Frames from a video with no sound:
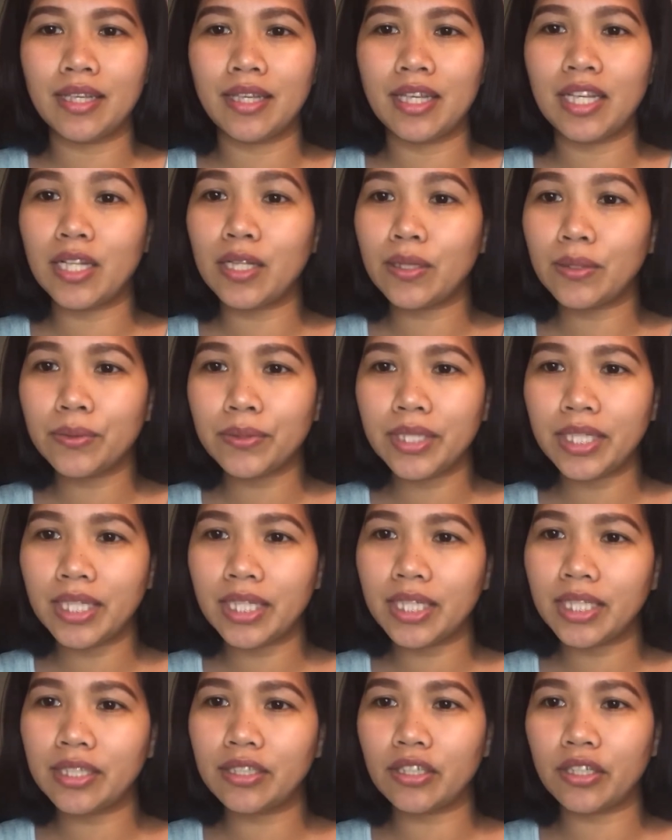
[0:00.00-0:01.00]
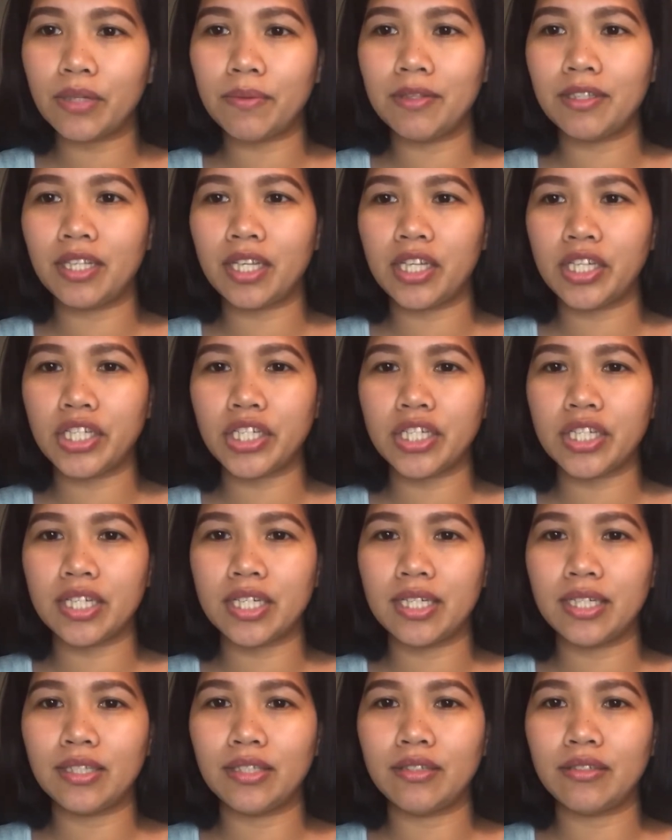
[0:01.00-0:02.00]
including
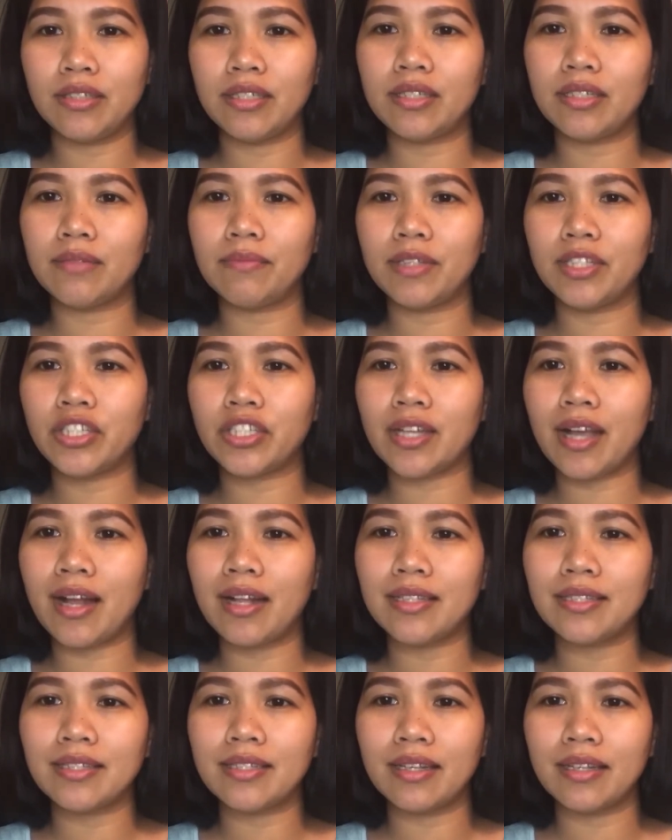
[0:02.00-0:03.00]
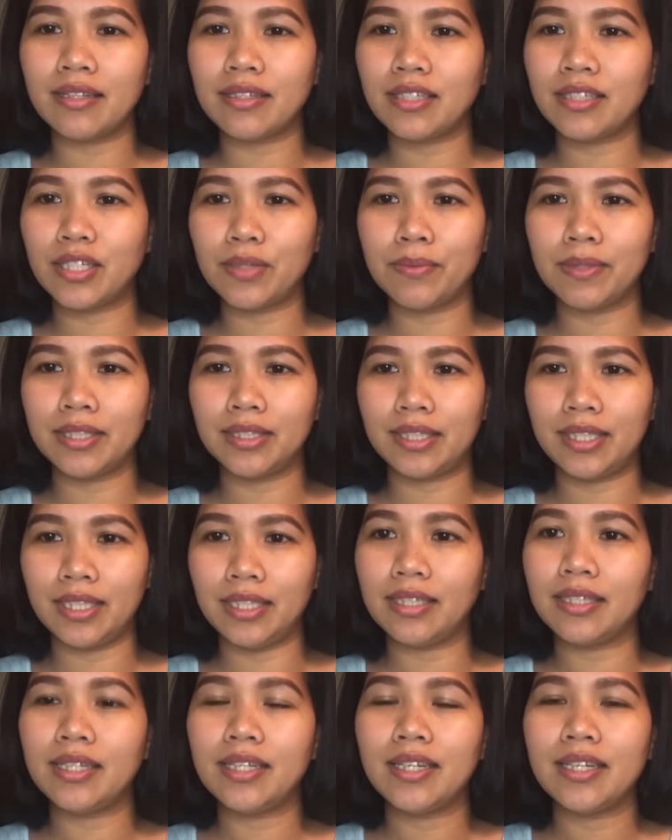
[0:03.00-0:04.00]
documentation to determine child's eligibility.